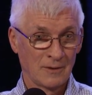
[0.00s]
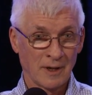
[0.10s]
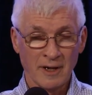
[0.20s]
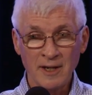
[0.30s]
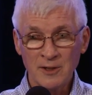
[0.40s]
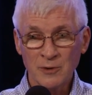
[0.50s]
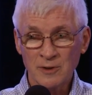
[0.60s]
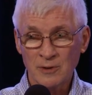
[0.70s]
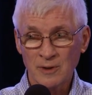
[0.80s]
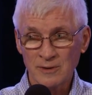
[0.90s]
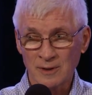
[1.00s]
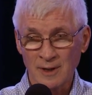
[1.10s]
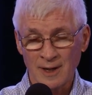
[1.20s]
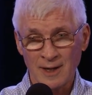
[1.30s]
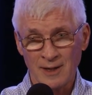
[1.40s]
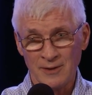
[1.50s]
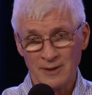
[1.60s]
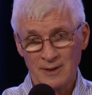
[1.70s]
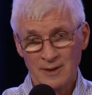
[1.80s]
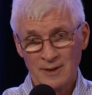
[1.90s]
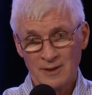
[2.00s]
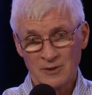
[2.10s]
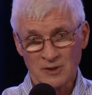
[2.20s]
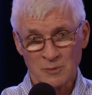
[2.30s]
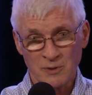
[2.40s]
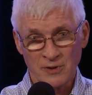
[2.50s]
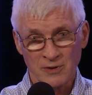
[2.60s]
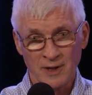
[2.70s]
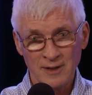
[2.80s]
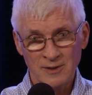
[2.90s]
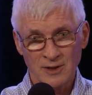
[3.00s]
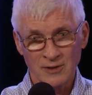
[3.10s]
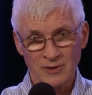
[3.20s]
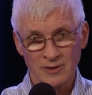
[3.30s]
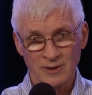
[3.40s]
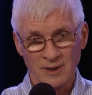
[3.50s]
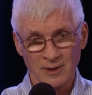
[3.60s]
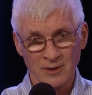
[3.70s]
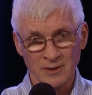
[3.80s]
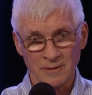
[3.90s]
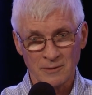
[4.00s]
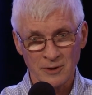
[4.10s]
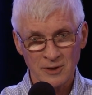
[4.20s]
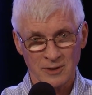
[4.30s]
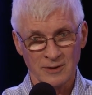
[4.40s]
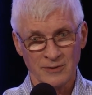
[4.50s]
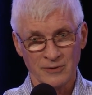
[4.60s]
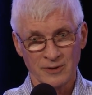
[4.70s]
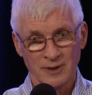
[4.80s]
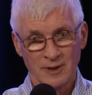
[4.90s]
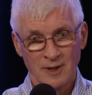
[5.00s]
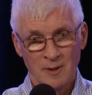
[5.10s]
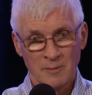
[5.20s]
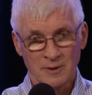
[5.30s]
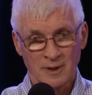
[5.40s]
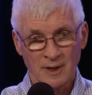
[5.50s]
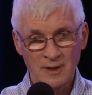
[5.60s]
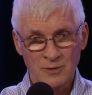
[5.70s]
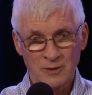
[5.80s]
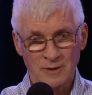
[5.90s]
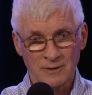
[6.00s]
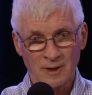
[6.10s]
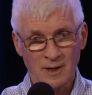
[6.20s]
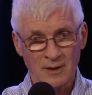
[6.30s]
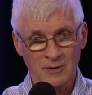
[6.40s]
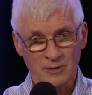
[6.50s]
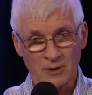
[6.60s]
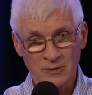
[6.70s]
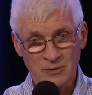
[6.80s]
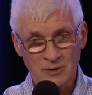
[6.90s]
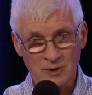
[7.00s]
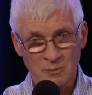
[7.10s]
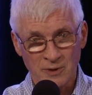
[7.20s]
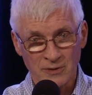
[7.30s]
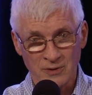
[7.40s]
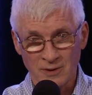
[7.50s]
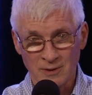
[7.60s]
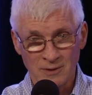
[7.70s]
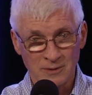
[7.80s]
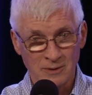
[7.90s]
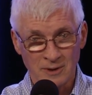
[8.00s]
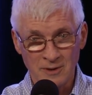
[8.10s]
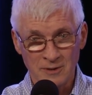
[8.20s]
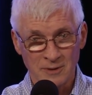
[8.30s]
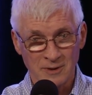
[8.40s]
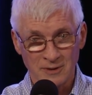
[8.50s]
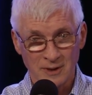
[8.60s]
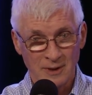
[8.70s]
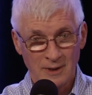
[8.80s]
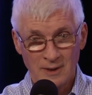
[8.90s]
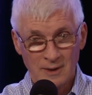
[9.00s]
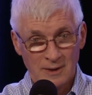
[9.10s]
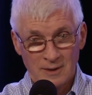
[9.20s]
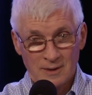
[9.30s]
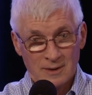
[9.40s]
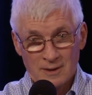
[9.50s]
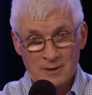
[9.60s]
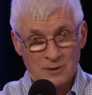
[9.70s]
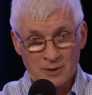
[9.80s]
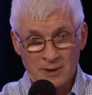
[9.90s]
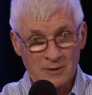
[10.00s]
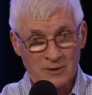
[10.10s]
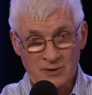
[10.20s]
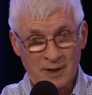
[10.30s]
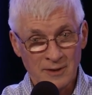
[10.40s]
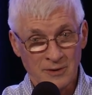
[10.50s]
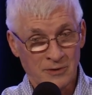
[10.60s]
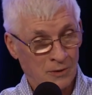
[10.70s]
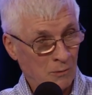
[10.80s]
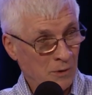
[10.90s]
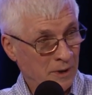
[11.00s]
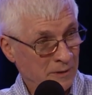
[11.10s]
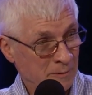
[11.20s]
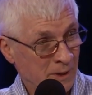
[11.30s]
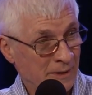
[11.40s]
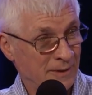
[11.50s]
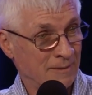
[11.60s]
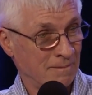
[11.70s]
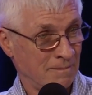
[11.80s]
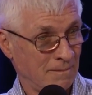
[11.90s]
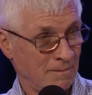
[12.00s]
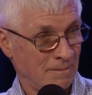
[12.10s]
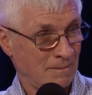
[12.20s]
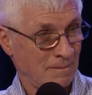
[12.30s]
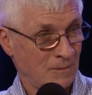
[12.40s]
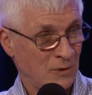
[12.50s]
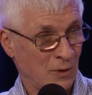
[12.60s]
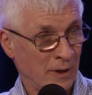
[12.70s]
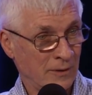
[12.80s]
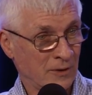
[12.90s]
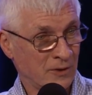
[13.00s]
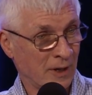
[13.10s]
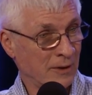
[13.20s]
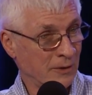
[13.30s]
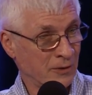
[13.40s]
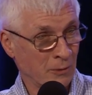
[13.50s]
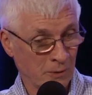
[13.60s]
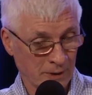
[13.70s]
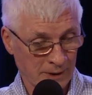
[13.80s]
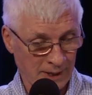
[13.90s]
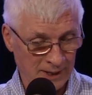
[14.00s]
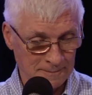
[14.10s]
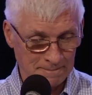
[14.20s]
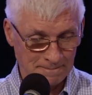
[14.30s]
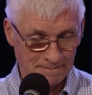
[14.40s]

The hatred towards God is expressed not just killing of Christians, but the hatred of God is also expressed in our own countries in trying to silence the warning from heaven trying to silence the Word of God.